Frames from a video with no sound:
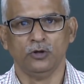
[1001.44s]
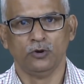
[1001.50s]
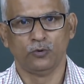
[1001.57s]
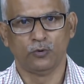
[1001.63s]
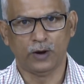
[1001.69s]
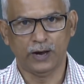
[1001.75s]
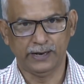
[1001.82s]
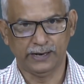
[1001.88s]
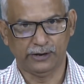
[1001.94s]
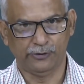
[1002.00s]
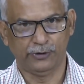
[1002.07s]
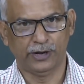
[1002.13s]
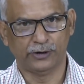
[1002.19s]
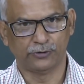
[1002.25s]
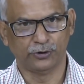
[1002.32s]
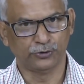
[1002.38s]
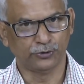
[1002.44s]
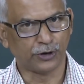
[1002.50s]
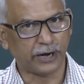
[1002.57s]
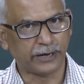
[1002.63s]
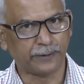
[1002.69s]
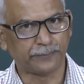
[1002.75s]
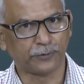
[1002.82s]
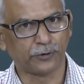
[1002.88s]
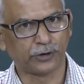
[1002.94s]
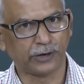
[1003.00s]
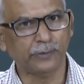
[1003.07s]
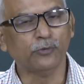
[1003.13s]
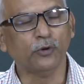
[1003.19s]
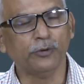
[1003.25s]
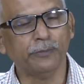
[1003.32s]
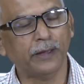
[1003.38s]
while we are going to write a program,
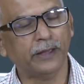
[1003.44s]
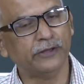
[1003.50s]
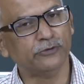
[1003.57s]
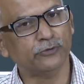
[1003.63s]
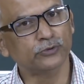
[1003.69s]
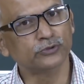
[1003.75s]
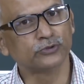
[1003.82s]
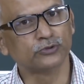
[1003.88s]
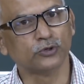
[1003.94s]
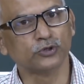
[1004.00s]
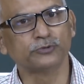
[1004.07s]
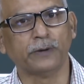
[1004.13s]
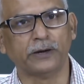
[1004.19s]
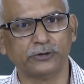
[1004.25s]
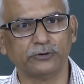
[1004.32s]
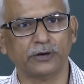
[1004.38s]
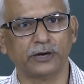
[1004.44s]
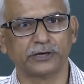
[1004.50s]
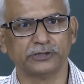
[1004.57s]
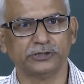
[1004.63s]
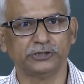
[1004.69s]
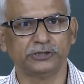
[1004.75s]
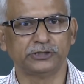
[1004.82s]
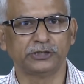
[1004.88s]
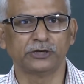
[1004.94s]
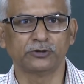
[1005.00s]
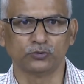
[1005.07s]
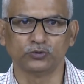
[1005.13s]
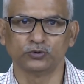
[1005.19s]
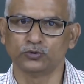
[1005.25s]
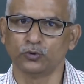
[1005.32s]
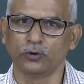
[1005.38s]
we may use those particular registers to
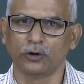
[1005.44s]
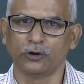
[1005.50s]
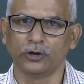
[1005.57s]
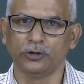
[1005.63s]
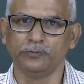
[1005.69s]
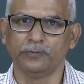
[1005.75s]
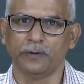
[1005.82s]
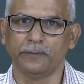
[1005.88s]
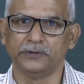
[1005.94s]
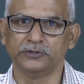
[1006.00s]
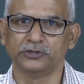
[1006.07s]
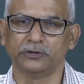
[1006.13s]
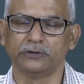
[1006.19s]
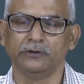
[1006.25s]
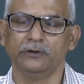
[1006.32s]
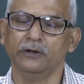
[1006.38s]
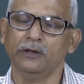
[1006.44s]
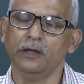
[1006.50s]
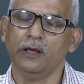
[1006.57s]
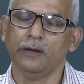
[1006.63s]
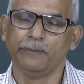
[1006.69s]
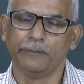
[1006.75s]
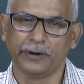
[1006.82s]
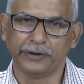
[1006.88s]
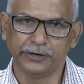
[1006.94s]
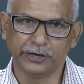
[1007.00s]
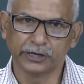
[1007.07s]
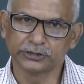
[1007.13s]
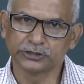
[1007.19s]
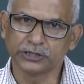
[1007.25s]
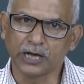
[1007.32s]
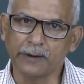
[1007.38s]
store our information. But there are
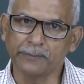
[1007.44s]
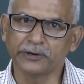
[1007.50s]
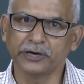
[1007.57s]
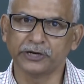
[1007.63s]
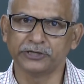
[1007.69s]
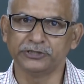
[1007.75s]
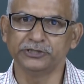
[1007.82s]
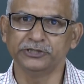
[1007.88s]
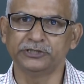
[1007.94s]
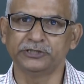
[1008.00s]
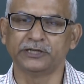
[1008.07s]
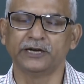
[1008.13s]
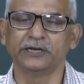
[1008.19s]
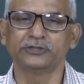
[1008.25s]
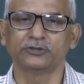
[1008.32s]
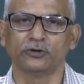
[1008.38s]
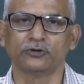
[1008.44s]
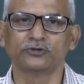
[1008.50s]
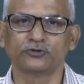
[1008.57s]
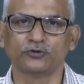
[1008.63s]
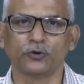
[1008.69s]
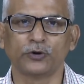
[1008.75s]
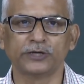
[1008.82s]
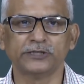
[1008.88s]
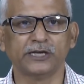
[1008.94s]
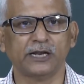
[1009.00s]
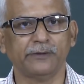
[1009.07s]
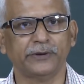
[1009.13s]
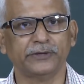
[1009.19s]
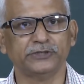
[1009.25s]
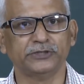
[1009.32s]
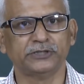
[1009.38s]
some other registers or storage
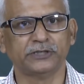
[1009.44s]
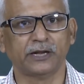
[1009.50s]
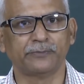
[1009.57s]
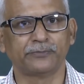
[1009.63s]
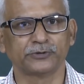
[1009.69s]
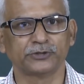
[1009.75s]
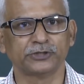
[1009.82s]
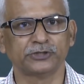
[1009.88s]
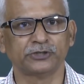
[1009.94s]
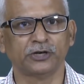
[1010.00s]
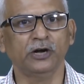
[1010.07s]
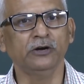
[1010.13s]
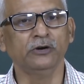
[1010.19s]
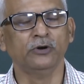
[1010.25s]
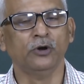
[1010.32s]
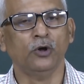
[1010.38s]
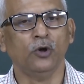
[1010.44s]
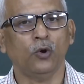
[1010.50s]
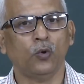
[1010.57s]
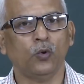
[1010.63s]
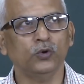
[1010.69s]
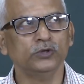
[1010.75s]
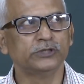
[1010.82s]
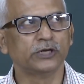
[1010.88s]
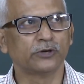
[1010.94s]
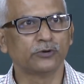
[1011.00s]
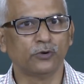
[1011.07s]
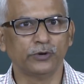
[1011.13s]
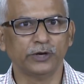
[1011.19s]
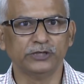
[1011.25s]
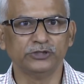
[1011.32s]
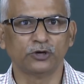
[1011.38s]
elements inside the processor which are
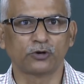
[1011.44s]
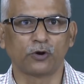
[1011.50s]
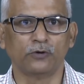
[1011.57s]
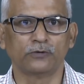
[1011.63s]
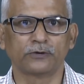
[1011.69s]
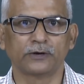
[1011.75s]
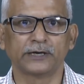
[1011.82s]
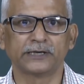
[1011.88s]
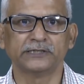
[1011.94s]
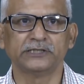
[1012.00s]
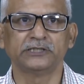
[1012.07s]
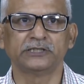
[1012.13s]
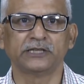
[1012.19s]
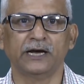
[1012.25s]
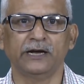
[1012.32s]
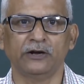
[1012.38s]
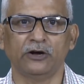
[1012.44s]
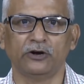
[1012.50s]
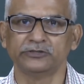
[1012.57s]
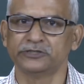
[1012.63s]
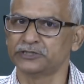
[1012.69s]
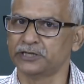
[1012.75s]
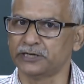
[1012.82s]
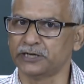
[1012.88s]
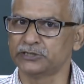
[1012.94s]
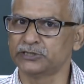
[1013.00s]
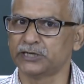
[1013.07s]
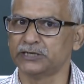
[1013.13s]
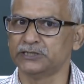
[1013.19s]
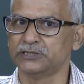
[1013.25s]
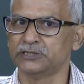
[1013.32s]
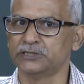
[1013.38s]
known as your control register or status
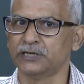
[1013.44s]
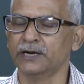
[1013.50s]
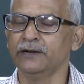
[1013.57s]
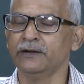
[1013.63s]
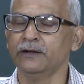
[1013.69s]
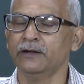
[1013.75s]
register.